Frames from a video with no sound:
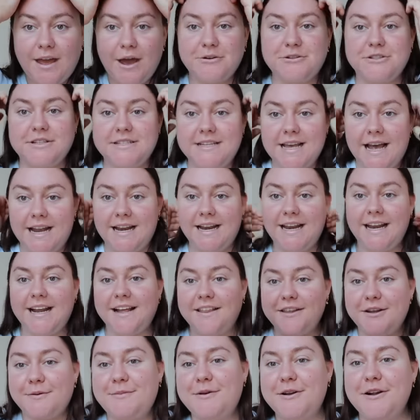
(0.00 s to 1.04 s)
I was just editing a
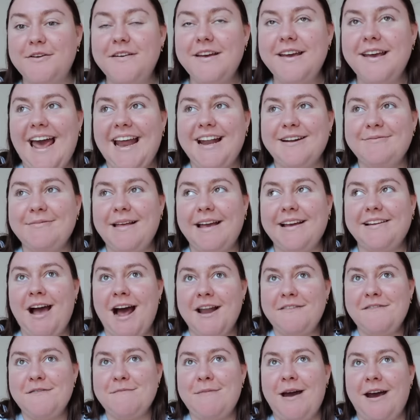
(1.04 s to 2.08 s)
little bit of it and I'm like
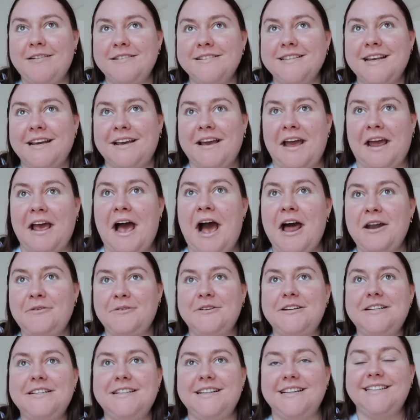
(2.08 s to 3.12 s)
kind of embarrassed. Like I kind of
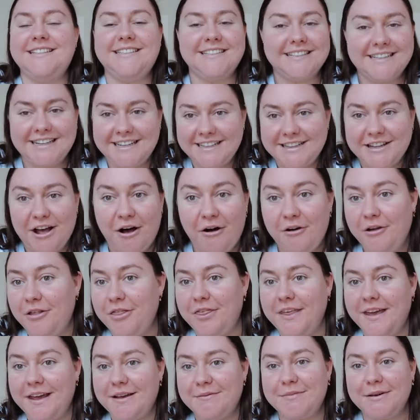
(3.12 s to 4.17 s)
want to delete the whole
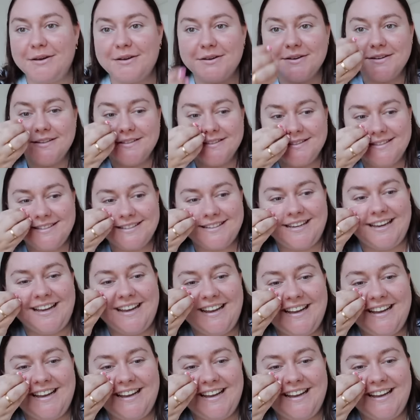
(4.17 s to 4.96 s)
thing because